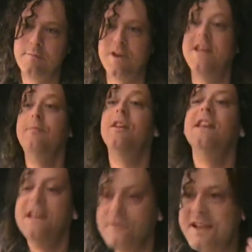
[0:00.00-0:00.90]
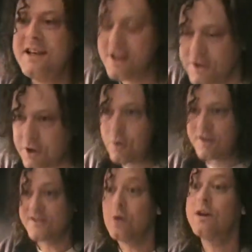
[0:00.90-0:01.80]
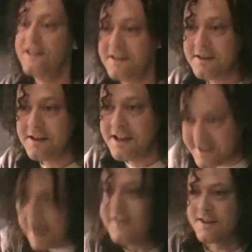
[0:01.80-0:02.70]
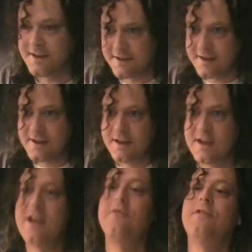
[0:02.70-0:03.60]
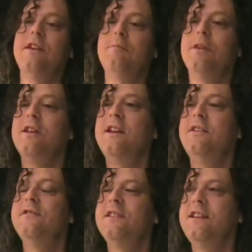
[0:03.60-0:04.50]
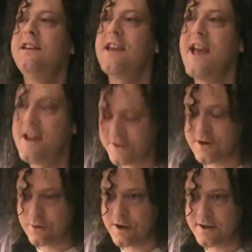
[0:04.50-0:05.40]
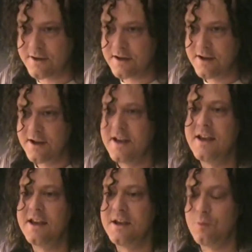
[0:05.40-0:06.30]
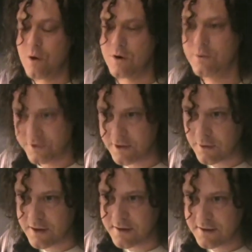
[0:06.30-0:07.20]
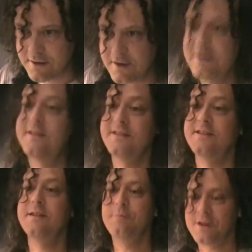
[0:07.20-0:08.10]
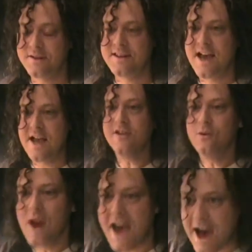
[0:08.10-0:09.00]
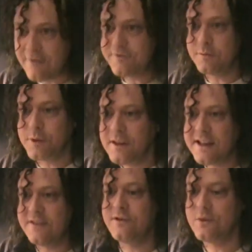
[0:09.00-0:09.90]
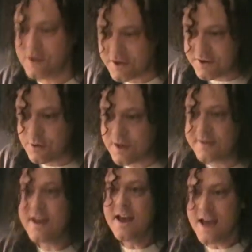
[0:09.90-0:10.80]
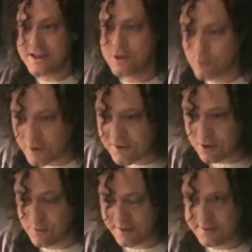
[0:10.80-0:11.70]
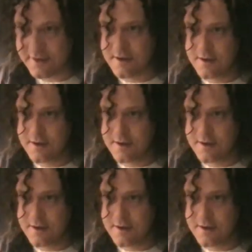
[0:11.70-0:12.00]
But he believes he can do it, so he does it. If he believes he can't do it, he won't do it. It's as simple as that. You have to believe you can do it, and you will do it.